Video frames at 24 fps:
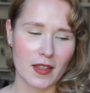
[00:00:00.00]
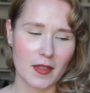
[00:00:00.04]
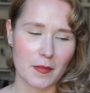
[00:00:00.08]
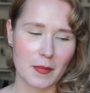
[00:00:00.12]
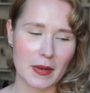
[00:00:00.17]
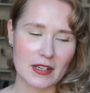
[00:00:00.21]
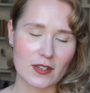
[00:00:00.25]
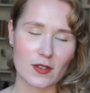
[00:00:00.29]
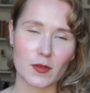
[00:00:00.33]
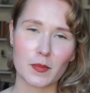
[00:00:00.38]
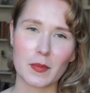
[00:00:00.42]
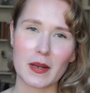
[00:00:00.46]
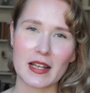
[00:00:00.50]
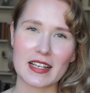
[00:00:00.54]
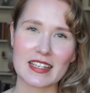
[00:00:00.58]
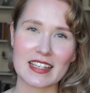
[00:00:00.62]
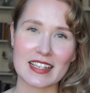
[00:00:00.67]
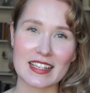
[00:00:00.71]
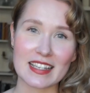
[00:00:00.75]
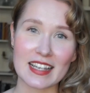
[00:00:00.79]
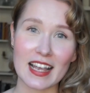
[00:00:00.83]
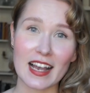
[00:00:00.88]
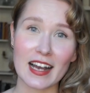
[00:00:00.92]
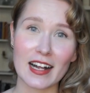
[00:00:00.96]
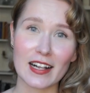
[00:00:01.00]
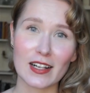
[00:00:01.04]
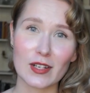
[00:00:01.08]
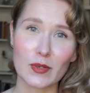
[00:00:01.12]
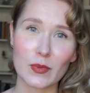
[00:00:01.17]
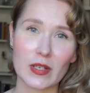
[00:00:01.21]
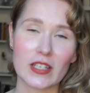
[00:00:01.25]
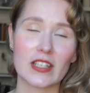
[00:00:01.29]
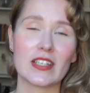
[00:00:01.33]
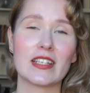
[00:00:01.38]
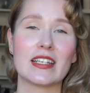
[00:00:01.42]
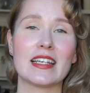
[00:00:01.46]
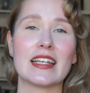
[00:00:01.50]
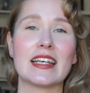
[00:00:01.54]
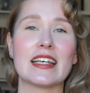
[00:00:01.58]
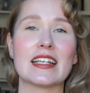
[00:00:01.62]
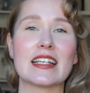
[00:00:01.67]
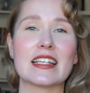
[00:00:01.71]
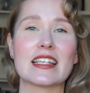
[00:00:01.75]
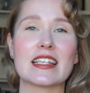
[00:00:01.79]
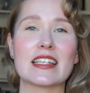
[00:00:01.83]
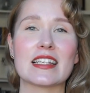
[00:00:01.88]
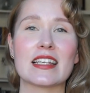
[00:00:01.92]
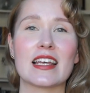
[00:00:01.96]
Magical Places Cal, where you
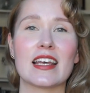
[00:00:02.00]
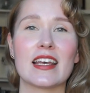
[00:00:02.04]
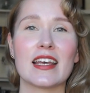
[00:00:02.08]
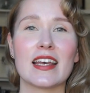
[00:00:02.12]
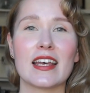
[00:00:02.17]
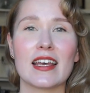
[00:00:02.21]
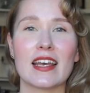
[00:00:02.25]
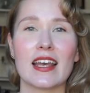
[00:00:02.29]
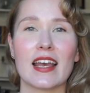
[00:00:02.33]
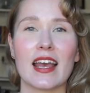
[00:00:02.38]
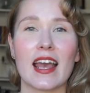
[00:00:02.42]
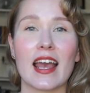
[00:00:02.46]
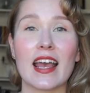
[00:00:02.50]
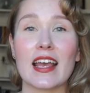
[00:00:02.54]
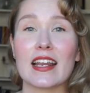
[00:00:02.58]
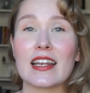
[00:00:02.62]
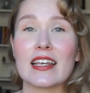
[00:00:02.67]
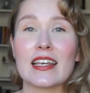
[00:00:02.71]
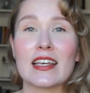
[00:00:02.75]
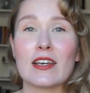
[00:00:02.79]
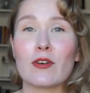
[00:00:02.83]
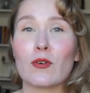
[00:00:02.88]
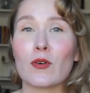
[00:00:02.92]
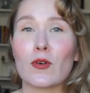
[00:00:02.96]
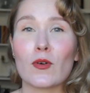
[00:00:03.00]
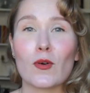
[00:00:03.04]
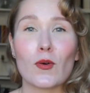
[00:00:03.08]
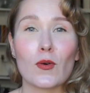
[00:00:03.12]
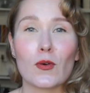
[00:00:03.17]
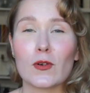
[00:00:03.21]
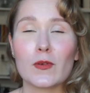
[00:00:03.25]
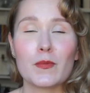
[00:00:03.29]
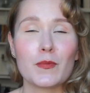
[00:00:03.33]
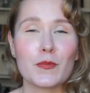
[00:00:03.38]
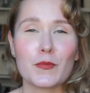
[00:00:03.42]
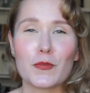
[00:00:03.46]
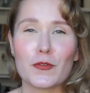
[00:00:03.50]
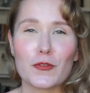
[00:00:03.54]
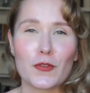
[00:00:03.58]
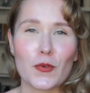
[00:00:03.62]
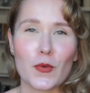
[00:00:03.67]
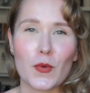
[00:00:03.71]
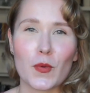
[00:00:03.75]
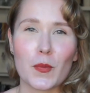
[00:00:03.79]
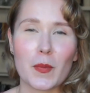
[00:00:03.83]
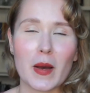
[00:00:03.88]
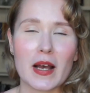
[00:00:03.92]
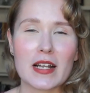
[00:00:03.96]
knit any or all
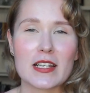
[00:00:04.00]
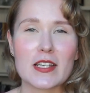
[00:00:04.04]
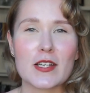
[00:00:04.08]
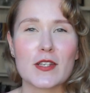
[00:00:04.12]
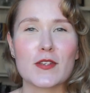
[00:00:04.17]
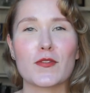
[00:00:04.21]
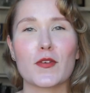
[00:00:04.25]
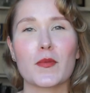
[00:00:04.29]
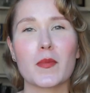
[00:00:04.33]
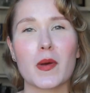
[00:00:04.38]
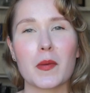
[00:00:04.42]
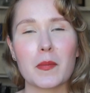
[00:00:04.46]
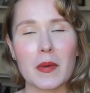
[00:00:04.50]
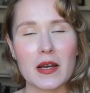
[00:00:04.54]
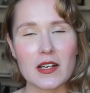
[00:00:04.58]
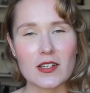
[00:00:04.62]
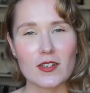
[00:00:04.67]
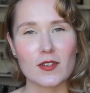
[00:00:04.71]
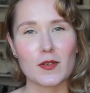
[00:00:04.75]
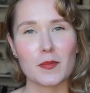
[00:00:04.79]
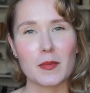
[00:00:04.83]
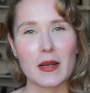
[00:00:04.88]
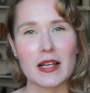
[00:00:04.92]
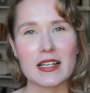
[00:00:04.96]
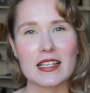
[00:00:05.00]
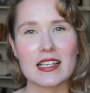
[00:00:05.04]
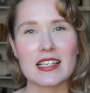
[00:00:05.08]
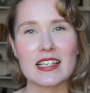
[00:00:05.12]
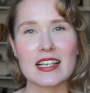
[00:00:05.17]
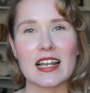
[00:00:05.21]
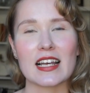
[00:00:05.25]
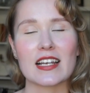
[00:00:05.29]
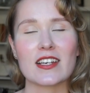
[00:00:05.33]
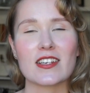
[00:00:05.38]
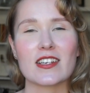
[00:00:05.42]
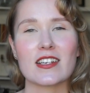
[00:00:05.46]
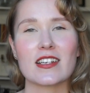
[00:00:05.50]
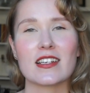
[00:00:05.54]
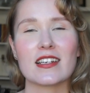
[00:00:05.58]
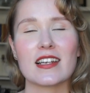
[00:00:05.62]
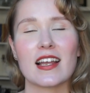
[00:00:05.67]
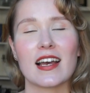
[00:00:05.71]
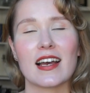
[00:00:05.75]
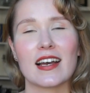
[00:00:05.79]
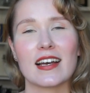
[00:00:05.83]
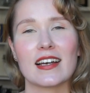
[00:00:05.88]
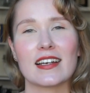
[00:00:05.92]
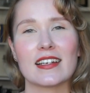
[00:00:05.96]
four patterns from my Magical Places
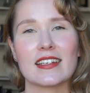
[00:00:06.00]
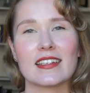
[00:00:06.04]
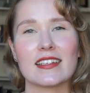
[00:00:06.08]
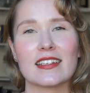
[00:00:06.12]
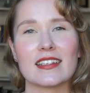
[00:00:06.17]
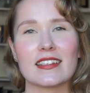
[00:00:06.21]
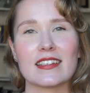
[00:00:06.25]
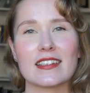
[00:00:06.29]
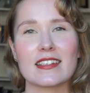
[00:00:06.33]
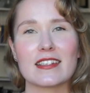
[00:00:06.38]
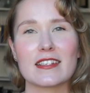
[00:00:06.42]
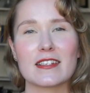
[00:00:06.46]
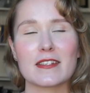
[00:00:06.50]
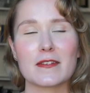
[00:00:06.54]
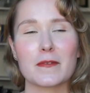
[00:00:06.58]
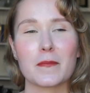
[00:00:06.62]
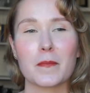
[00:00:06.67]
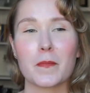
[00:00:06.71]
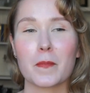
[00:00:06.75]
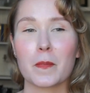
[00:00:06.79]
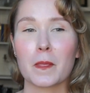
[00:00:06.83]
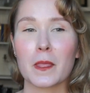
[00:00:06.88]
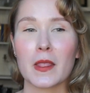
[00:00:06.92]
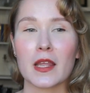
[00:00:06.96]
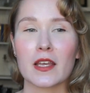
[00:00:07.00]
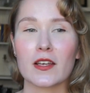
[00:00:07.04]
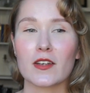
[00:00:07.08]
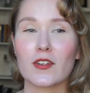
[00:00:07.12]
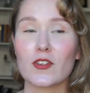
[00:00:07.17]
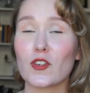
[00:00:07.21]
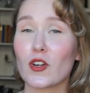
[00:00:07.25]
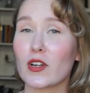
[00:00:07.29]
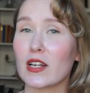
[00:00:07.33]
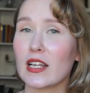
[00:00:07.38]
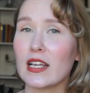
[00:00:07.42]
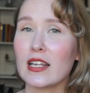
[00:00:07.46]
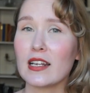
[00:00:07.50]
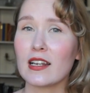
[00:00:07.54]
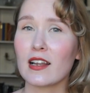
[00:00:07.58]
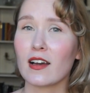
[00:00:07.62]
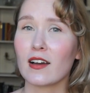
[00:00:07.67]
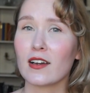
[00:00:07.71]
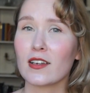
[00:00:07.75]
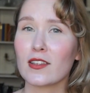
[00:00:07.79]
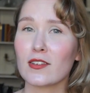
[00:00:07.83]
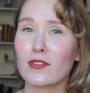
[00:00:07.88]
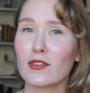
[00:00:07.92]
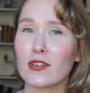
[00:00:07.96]
collection and join in
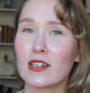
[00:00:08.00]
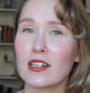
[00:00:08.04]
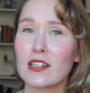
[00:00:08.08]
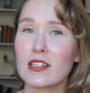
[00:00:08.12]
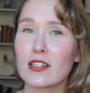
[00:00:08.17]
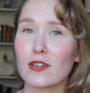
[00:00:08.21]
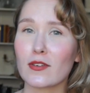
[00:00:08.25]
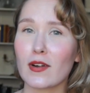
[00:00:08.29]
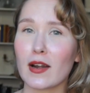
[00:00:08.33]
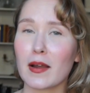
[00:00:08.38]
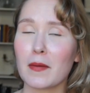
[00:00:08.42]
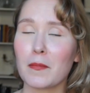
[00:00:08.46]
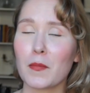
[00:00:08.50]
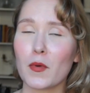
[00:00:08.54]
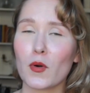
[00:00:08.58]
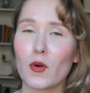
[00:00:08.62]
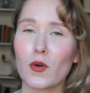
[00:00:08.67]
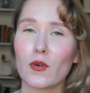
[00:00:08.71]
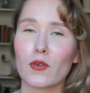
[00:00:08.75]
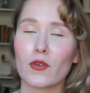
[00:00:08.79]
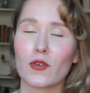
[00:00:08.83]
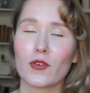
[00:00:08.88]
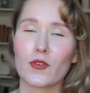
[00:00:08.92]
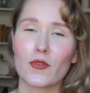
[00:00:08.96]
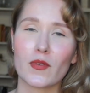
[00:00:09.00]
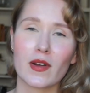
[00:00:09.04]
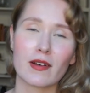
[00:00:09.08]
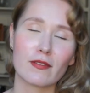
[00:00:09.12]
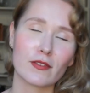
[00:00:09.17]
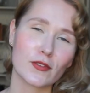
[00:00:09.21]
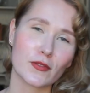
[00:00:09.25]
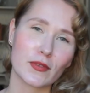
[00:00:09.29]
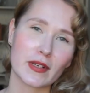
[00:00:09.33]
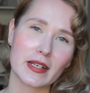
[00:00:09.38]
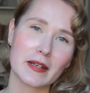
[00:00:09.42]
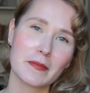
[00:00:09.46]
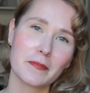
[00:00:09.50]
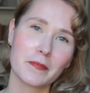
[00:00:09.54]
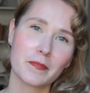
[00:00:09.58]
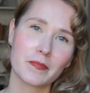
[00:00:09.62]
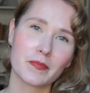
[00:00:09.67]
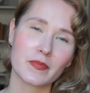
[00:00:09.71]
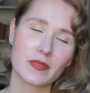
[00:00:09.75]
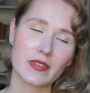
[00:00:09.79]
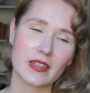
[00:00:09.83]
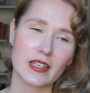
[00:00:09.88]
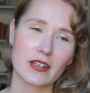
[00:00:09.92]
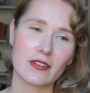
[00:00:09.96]
either on Instagram or on Ravelry.
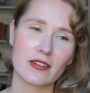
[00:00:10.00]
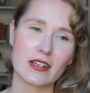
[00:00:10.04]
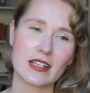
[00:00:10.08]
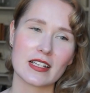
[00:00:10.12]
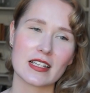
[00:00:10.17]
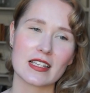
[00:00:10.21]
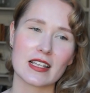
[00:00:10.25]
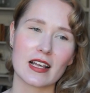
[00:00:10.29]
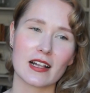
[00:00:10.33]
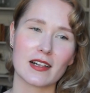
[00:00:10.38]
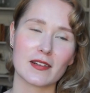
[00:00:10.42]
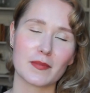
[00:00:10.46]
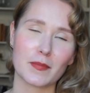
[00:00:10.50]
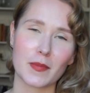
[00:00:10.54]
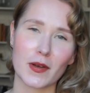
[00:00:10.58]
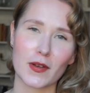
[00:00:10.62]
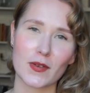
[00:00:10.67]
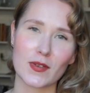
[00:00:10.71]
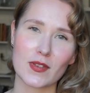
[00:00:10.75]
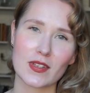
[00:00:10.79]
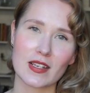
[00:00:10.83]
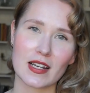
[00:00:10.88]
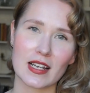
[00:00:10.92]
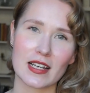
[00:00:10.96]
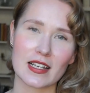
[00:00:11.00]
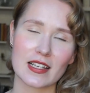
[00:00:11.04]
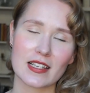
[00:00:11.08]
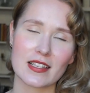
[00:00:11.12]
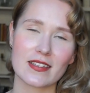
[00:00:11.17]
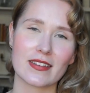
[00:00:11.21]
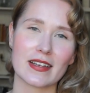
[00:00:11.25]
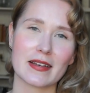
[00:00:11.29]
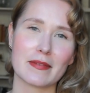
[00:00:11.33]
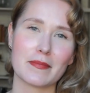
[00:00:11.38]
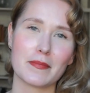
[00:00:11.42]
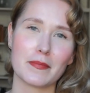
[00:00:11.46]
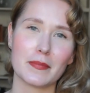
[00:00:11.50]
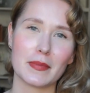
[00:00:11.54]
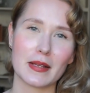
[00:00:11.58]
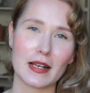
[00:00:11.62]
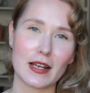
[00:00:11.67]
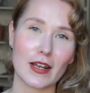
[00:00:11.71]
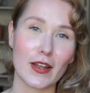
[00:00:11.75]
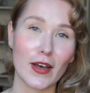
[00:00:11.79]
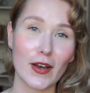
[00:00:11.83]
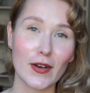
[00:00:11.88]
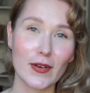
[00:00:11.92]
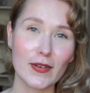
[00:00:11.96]
There is, I'll post links to it
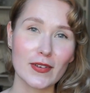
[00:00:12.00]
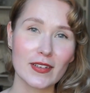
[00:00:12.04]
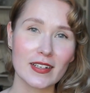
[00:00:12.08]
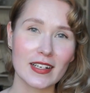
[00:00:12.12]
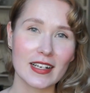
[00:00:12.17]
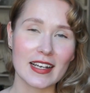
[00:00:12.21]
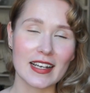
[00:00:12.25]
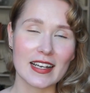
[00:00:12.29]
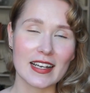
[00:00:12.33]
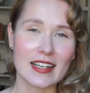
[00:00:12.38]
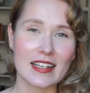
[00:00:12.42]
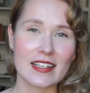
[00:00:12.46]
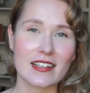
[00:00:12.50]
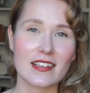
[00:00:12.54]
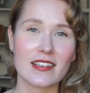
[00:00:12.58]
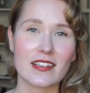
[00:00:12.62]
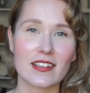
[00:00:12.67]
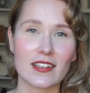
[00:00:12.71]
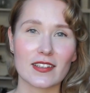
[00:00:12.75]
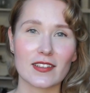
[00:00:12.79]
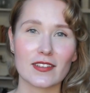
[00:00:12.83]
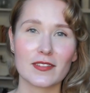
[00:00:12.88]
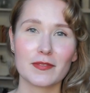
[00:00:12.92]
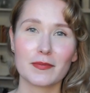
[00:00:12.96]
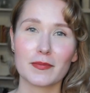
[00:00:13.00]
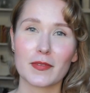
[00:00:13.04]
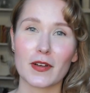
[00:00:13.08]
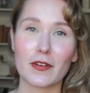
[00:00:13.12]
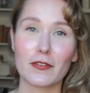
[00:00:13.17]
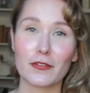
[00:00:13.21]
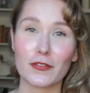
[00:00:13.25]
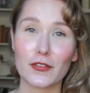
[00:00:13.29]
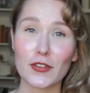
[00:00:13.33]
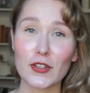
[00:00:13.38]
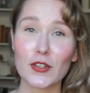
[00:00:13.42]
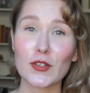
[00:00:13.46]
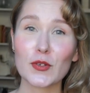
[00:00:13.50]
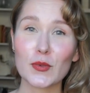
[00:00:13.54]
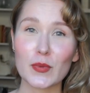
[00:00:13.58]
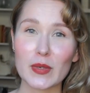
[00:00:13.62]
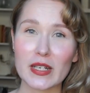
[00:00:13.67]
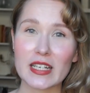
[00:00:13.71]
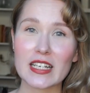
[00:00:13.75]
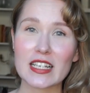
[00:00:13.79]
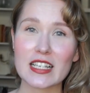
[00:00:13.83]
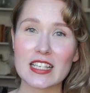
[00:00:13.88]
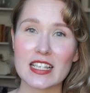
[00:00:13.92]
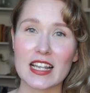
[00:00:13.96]
below. Still a few
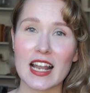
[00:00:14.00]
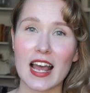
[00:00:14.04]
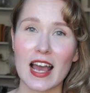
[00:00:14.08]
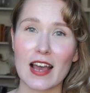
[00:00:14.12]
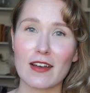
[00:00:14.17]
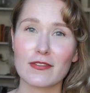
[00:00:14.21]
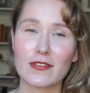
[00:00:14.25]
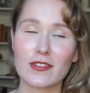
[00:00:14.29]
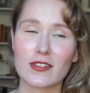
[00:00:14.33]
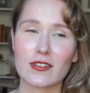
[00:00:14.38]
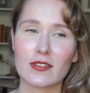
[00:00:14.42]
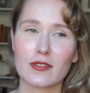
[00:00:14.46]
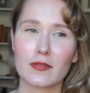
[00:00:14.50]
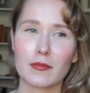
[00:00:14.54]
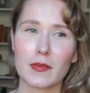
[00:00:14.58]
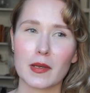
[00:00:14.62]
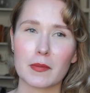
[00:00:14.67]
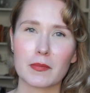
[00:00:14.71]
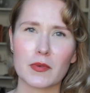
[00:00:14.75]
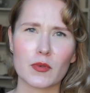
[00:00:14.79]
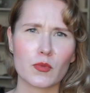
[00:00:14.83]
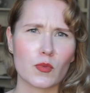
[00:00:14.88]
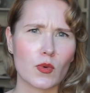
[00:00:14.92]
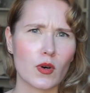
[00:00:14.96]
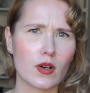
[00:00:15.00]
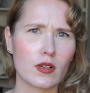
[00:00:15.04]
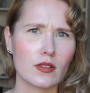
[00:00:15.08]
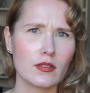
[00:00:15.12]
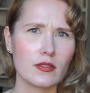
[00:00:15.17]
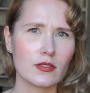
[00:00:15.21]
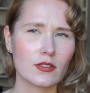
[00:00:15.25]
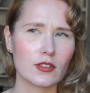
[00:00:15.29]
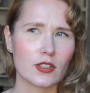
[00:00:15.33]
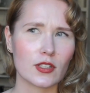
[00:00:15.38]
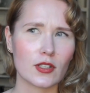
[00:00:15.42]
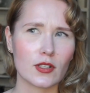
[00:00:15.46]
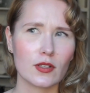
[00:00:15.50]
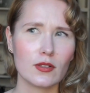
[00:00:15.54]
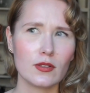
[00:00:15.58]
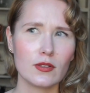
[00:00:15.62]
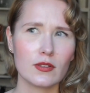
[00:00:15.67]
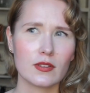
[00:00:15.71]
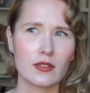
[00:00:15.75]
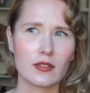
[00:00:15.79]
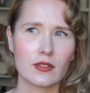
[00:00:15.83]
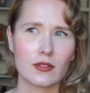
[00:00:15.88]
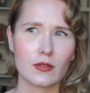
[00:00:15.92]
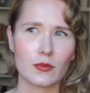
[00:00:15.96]
weeks left, maybe one, two.
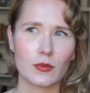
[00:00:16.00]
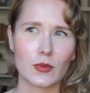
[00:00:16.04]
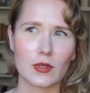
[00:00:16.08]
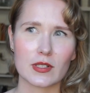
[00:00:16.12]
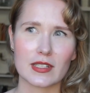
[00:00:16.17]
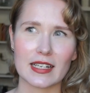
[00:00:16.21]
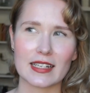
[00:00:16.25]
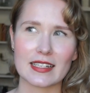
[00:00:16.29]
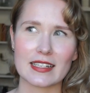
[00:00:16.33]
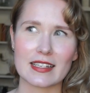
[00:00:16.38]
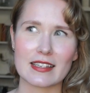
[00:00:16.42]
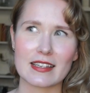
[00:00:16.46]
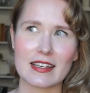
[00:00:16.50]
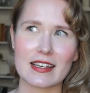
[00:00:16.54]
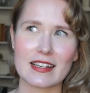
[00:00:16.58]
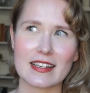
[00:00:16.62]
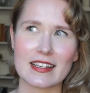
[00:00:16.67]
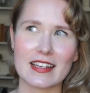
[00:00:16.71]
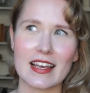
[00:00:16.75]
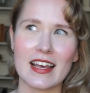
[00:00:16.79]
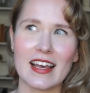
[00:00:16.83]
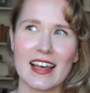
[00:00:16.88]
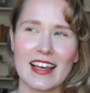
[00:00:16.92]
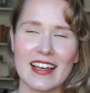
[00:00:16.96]
What date is it?